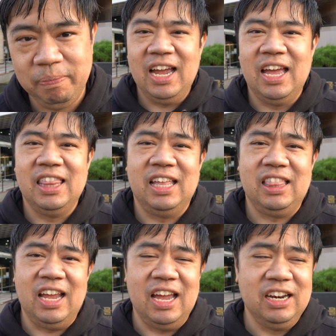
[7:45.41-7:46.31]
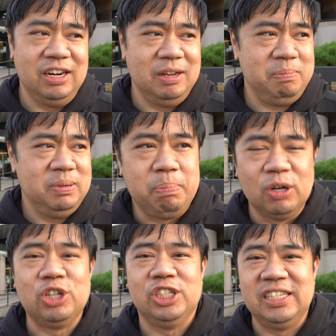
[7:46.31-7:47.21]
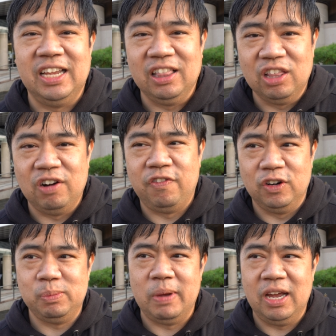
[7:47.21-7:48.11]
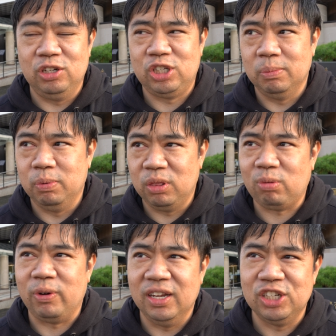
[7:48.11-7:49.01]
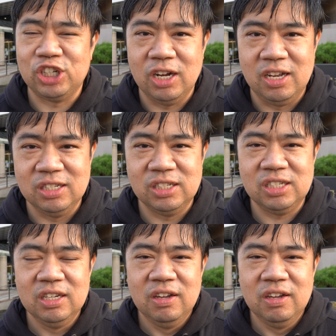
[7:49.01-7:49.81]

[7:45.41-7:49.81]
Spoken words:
and that they ended up purchasing their first battleship with 3-inch guns